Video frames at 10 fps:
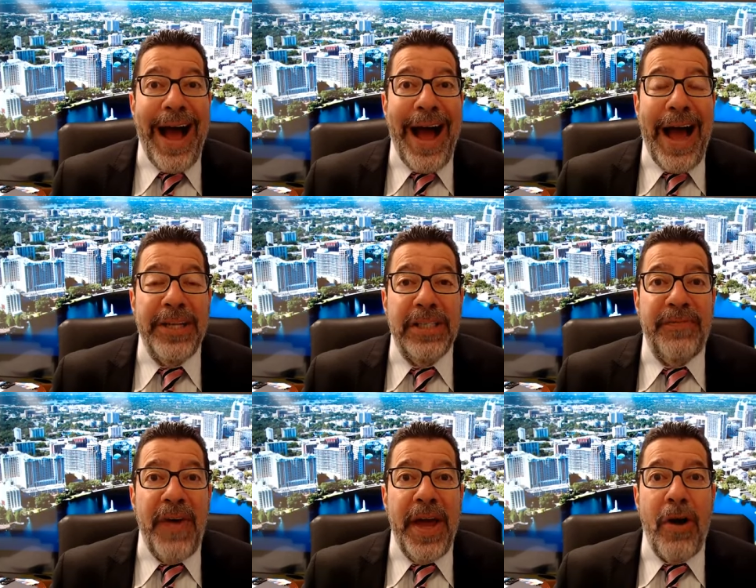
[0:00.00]
I just
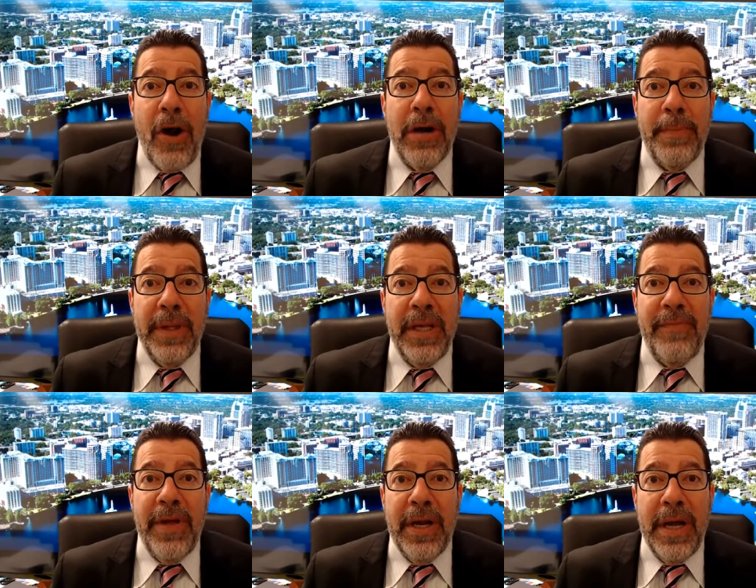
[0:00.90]
find it hard to believe
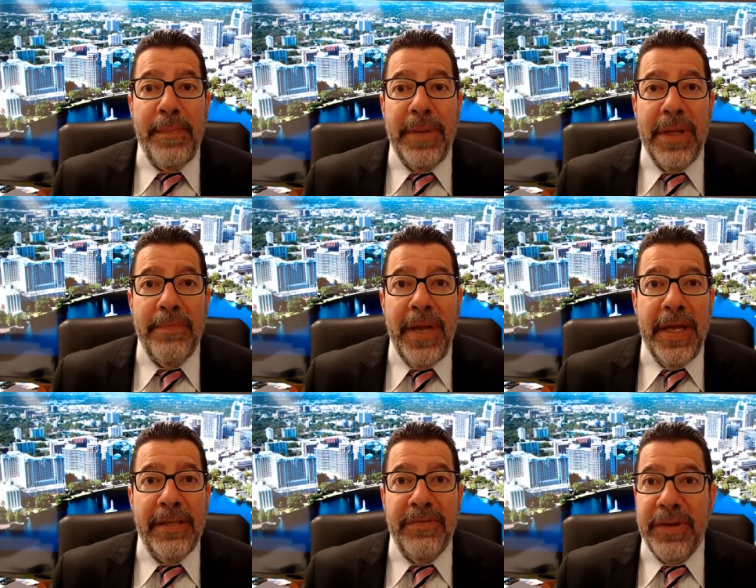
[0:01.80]
that a company that
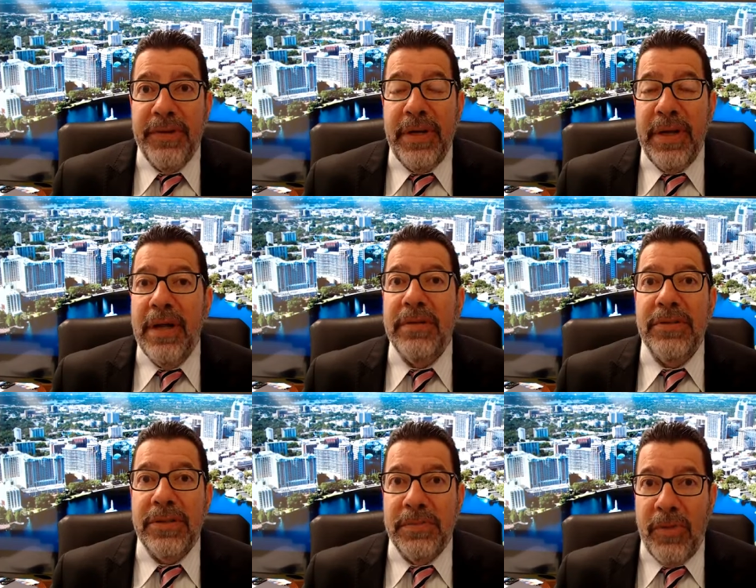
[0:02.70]
makes very
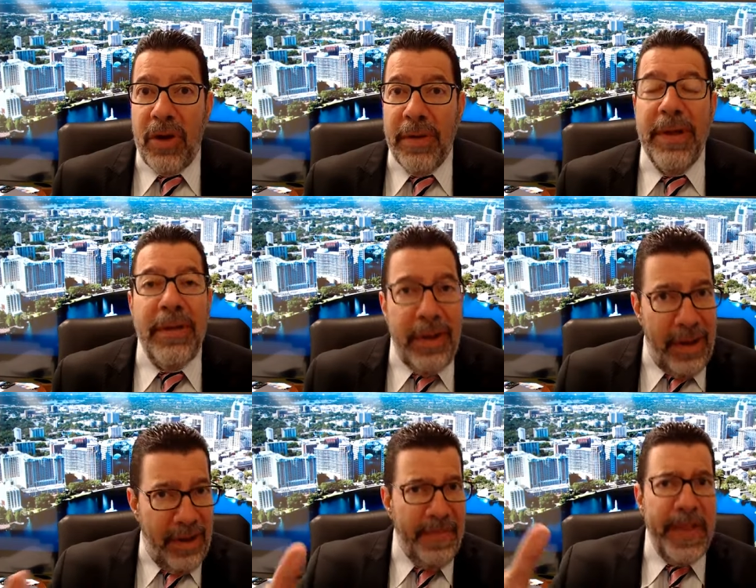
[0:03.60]
small,
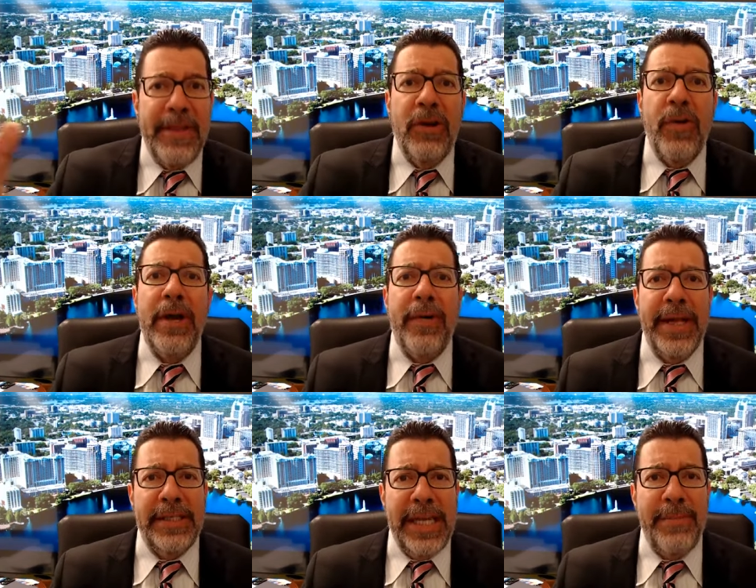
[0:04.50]
in, in the greater
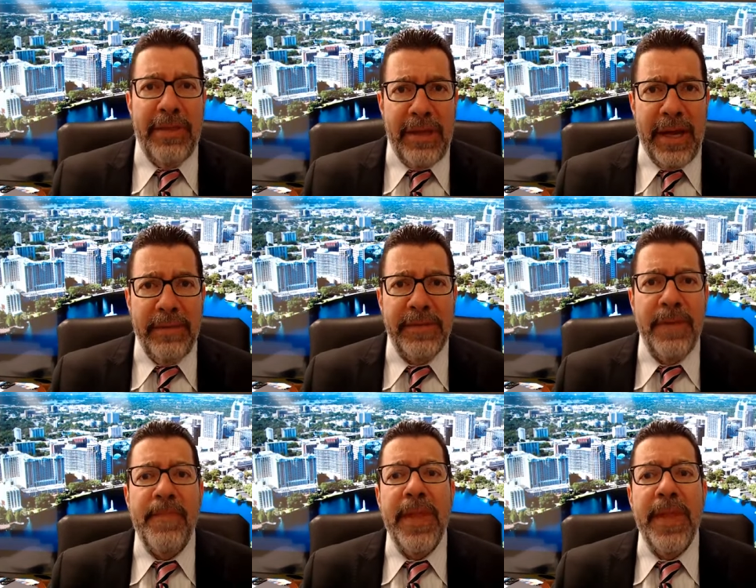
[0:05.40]
grand scheme of things,